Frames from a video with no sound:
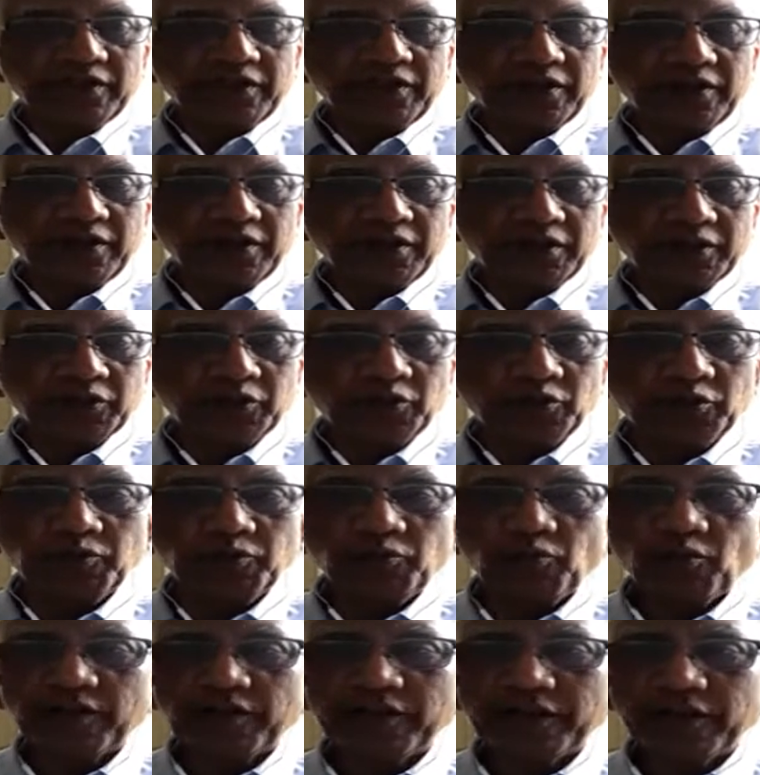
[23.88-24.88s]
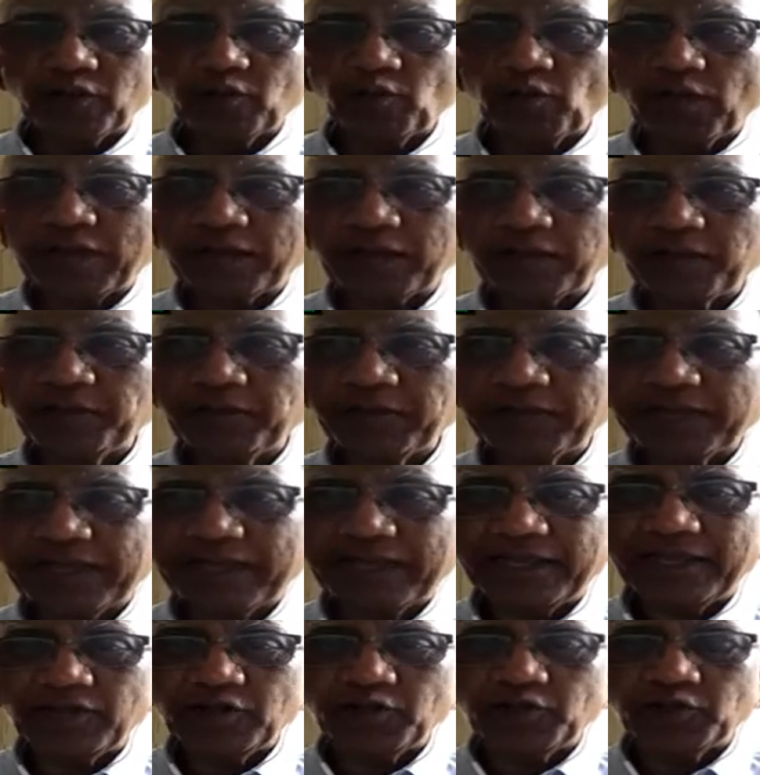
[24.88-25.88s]
Good morning and welcome
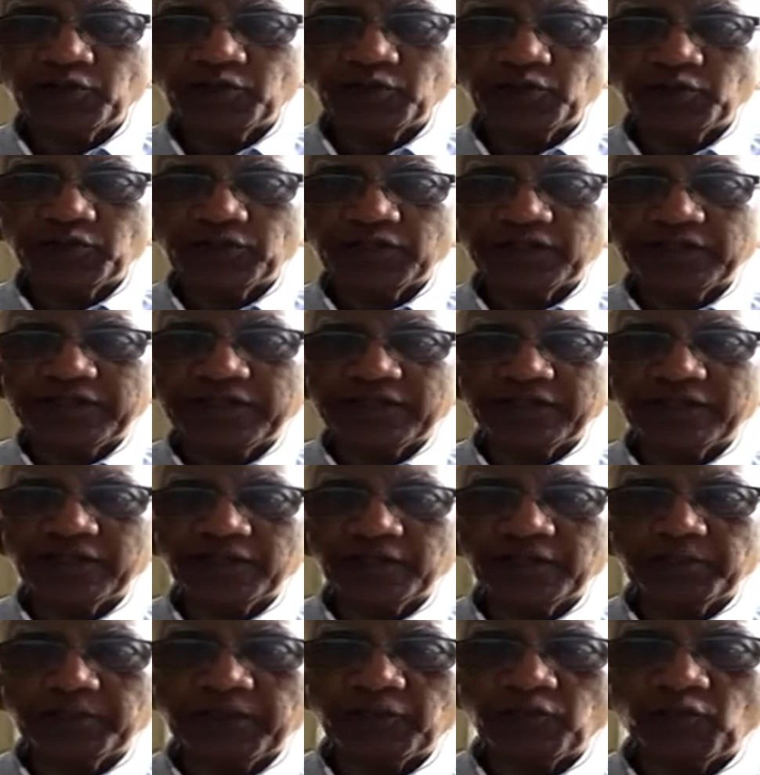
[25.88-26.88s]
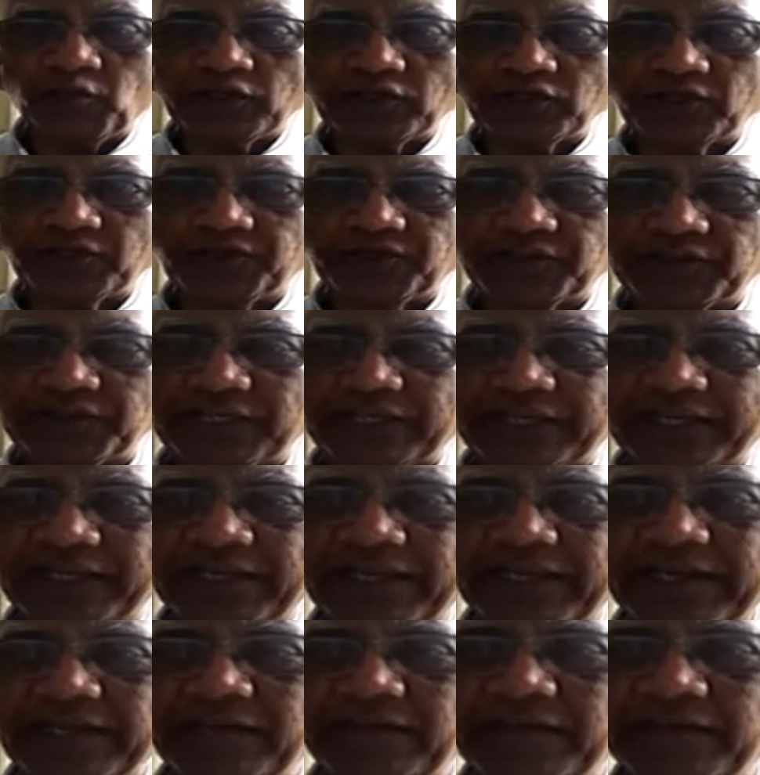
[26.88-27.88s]
again to the Gita Memoirs of a
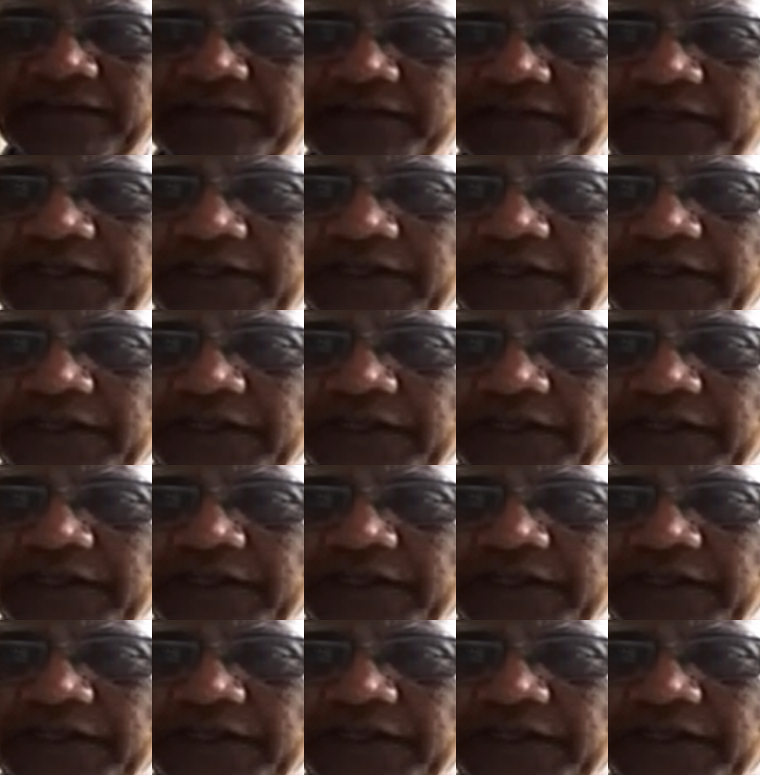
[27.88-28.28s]
Psychiatrist.